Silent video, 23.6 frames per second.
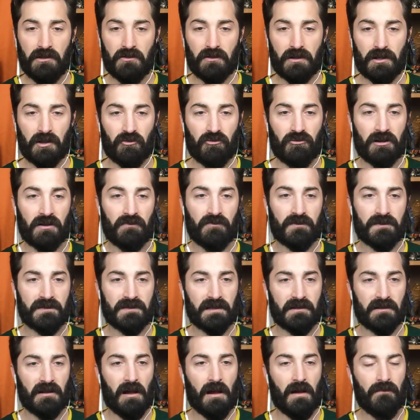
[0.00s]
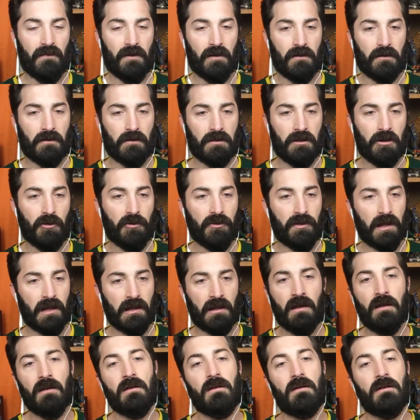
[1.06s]
you'll get 20% off all
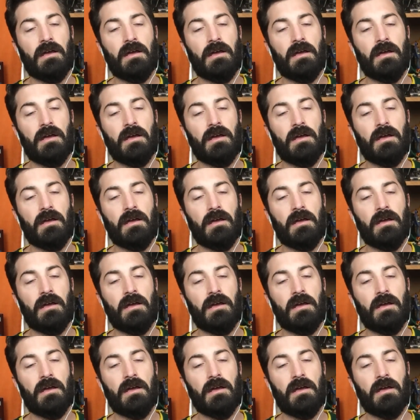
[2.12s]
clothing.